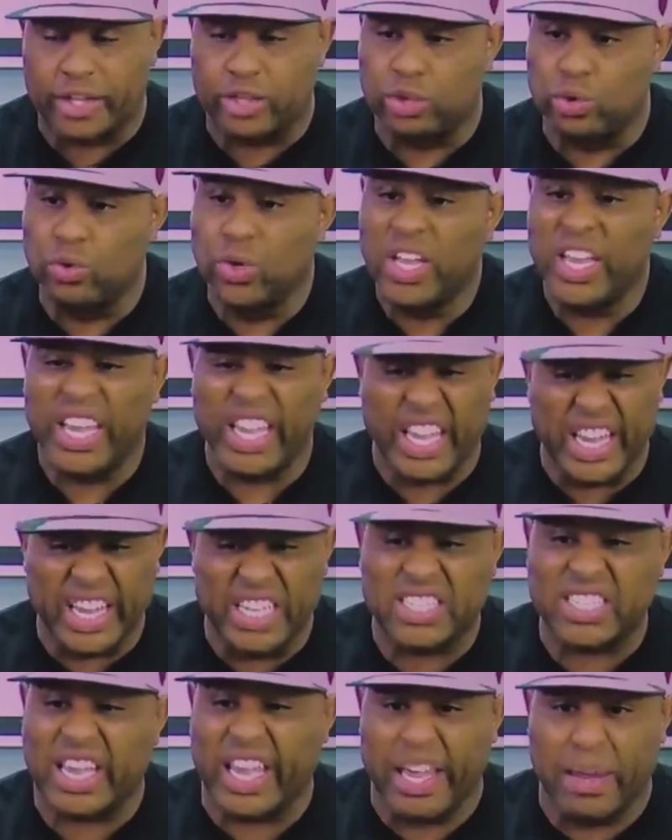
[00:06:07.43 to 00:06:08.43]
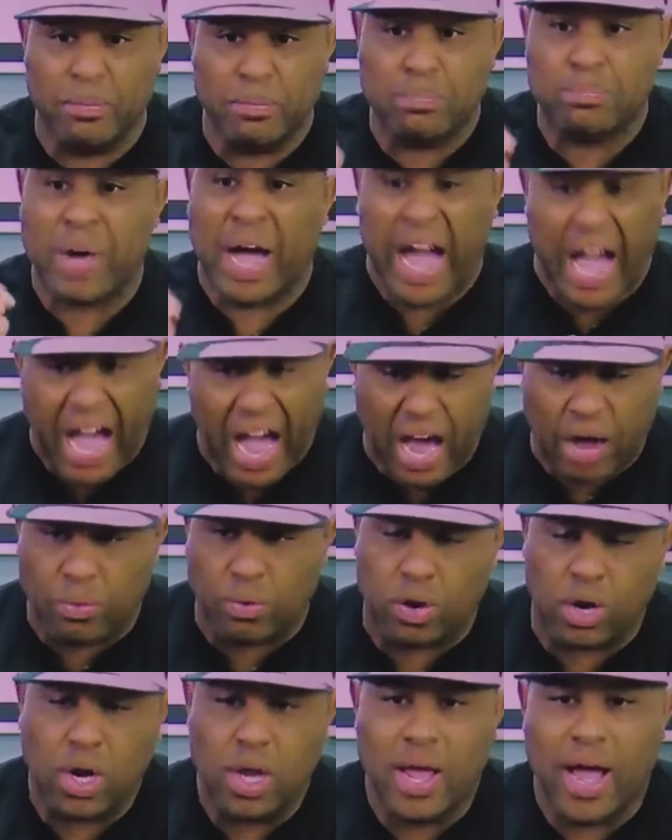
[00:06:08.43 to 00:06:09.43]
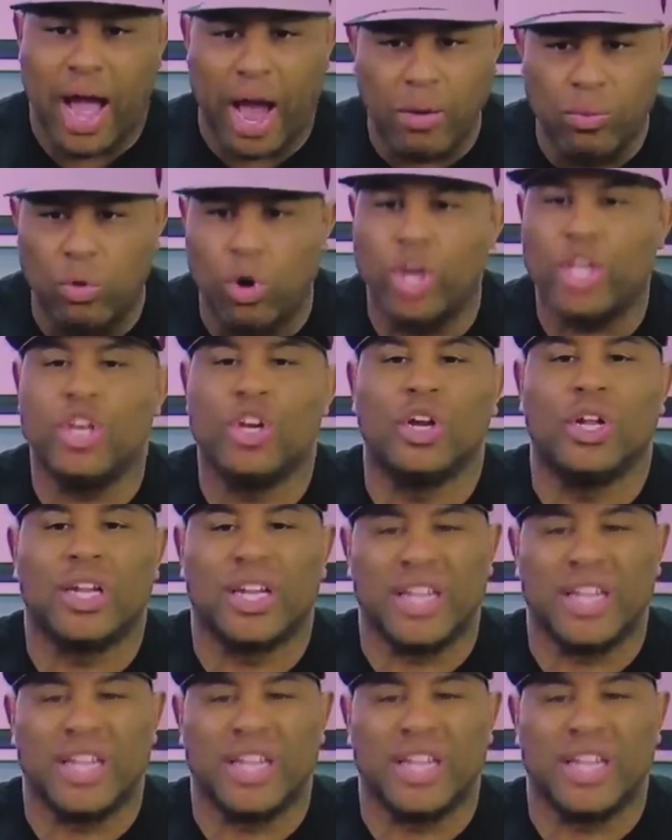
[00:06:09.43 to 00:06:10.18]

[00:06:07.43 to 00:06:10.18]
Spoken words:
to do is empower. I want your